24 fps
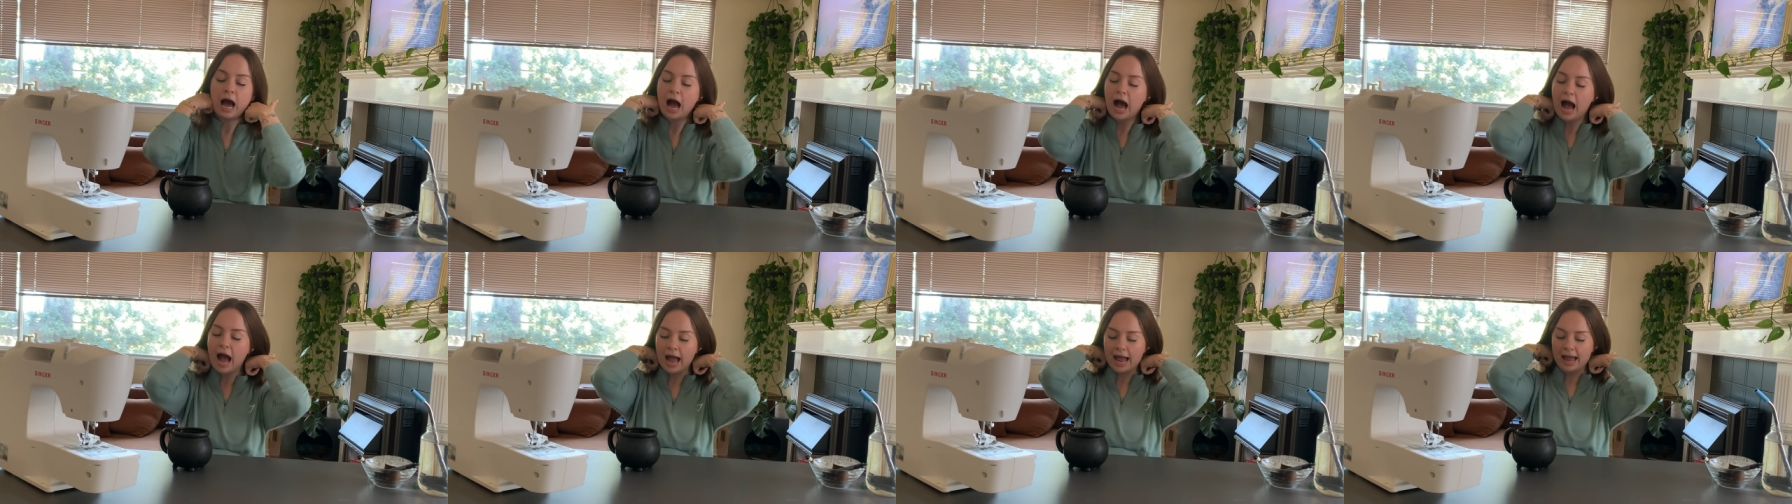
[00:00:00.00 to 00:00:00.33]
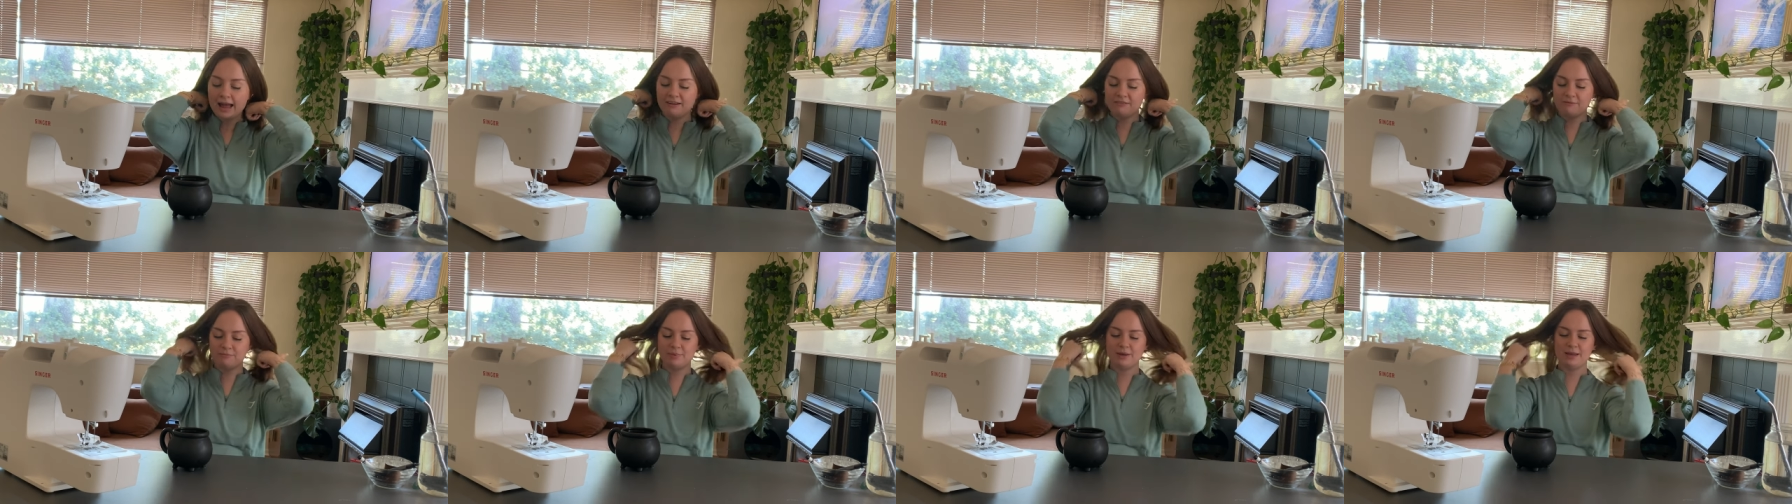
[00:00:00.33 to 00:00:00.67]
I
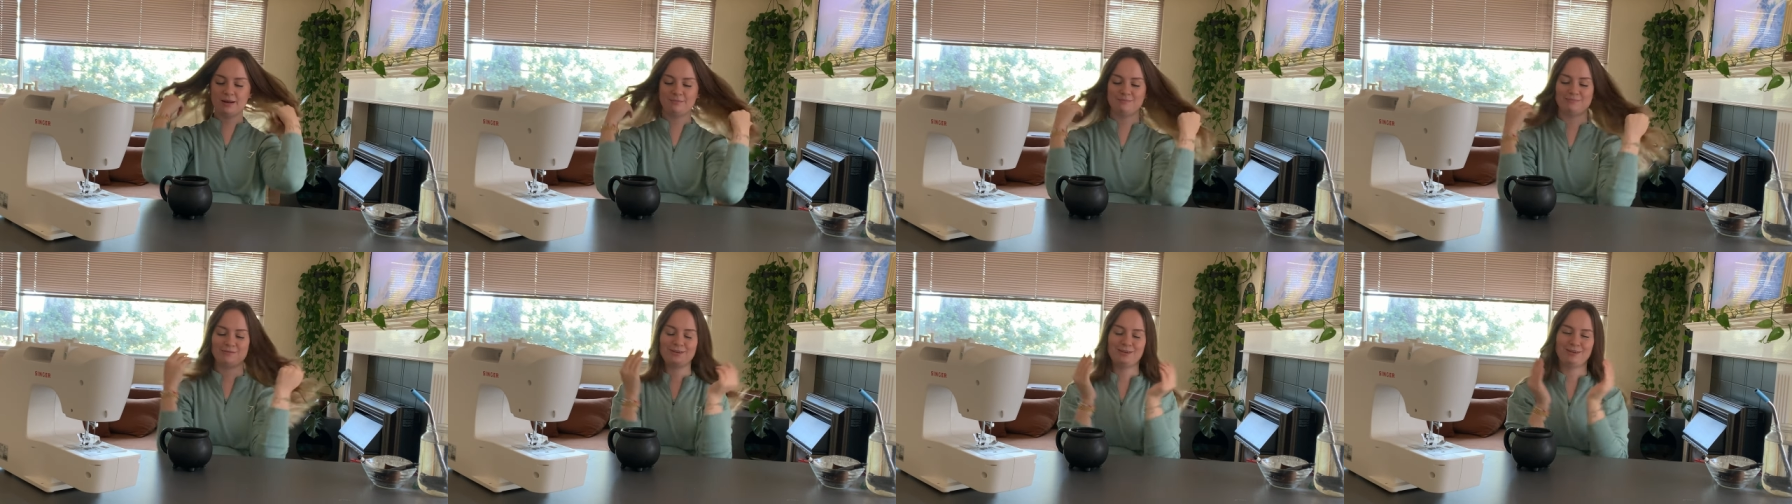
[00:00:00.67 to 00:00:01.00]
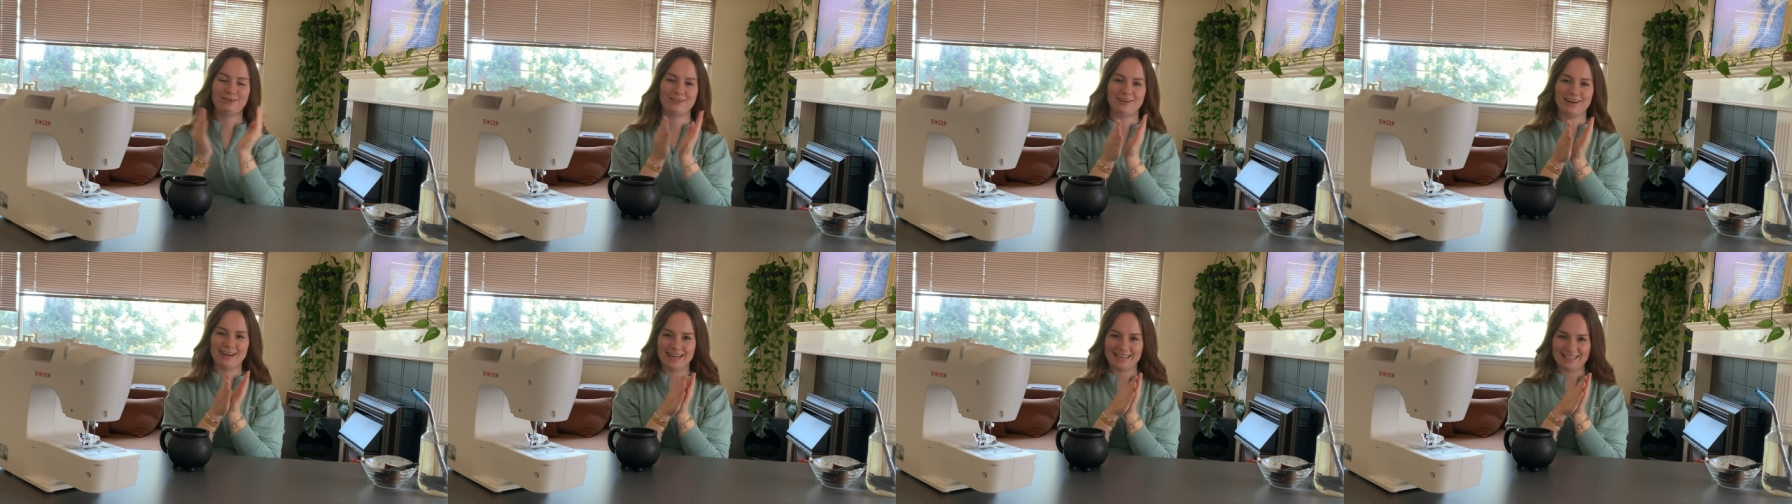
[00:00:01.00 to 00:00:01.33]
have been
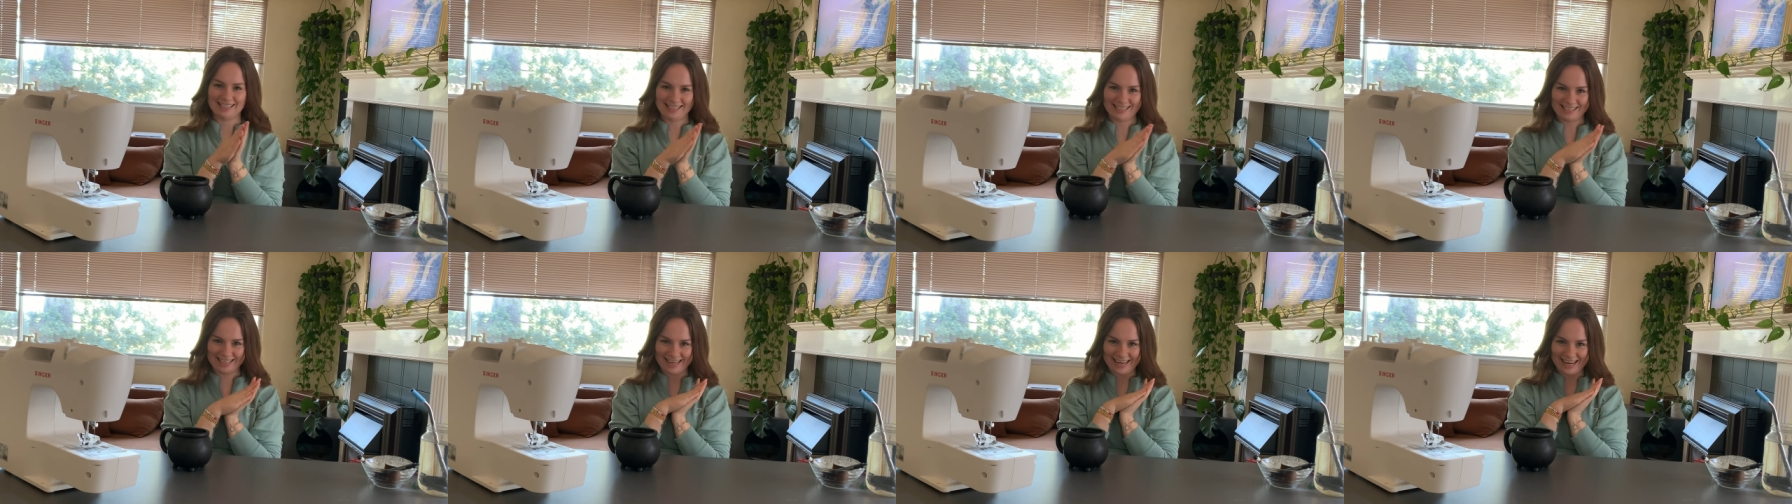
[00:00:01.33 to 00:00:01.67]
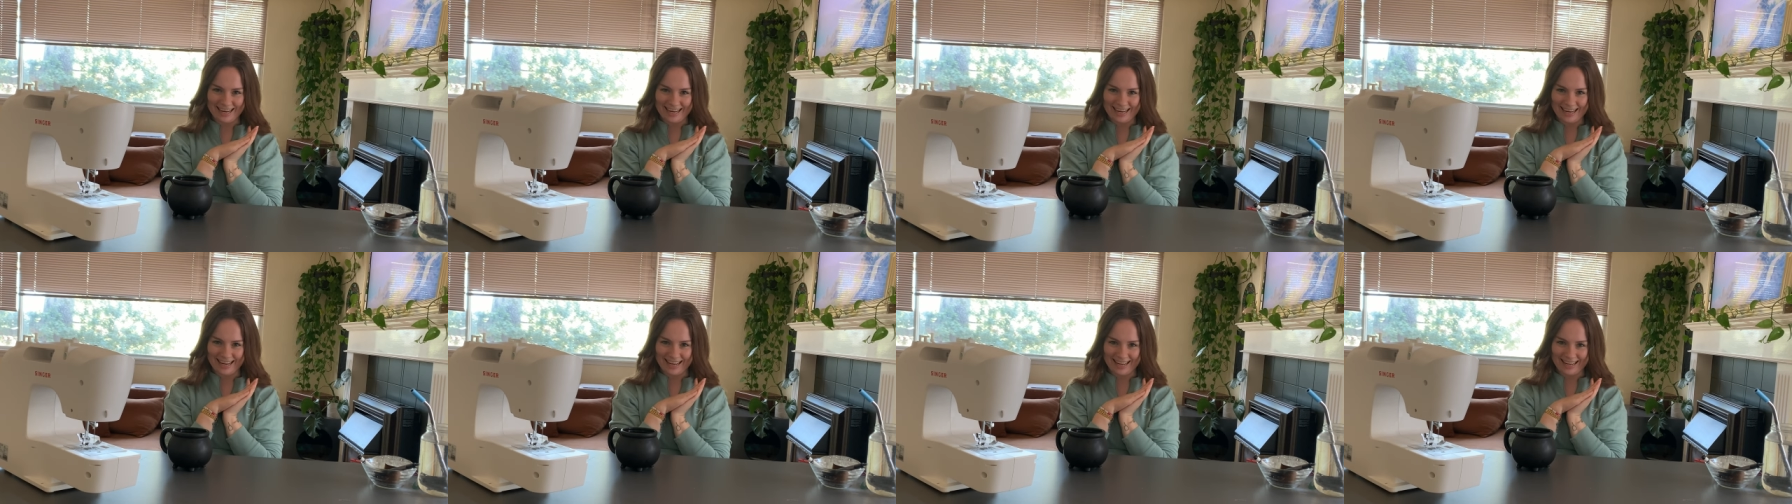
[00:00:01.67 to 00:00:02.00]

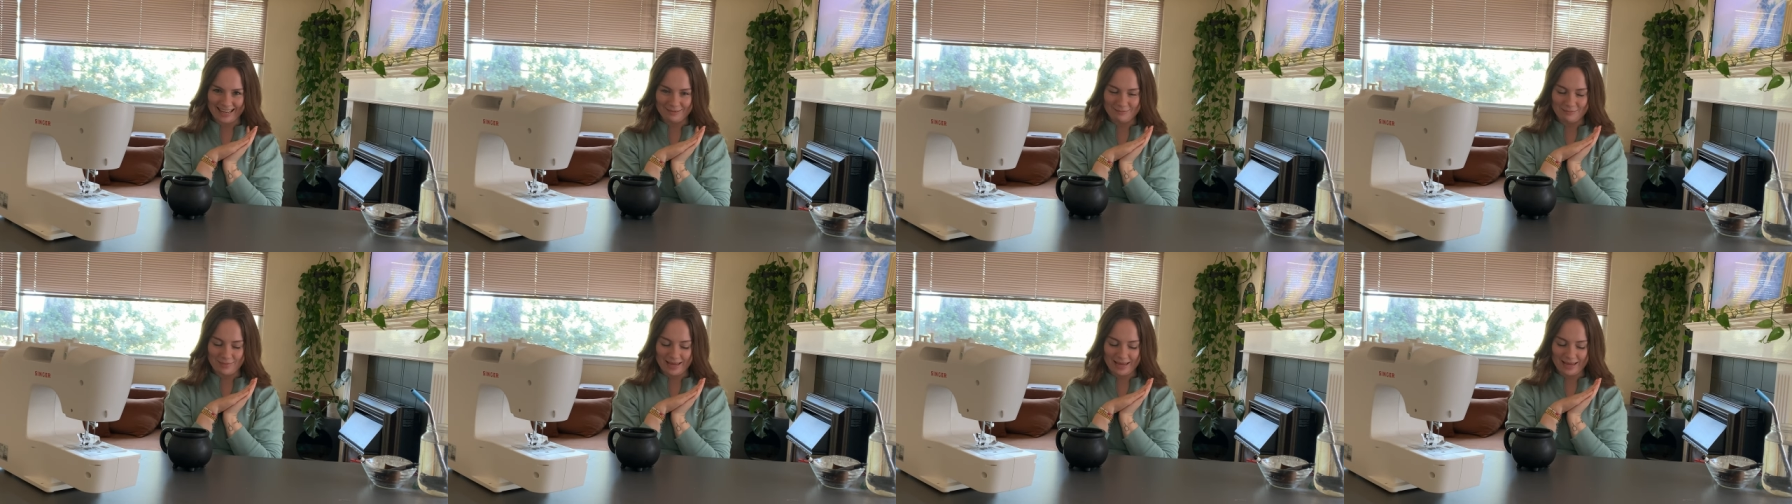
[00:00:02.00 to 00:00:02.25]
procrastinating